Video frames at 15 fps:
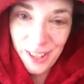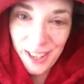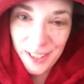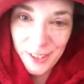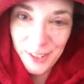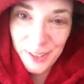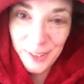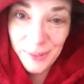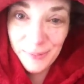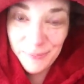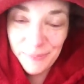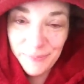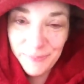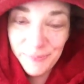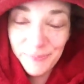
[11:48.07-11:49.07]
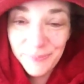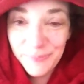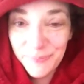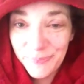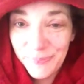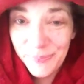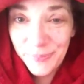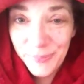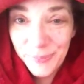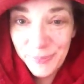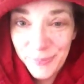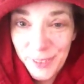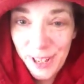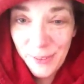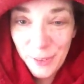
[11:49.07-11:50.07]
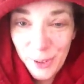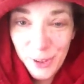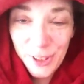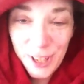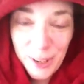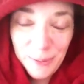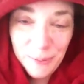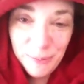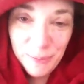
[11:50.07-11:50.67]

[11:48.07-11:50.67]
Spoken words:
thanks. Have a good day.